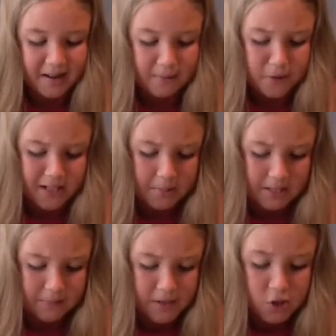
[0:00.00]
First, I
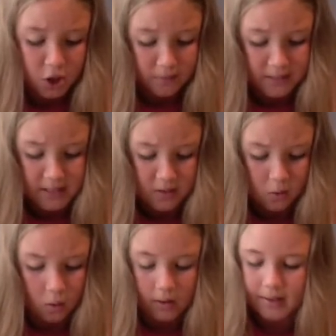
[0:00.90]
must finish harvesting the
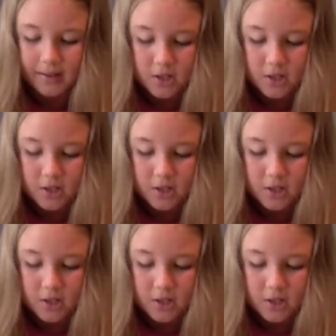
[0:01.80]
corn.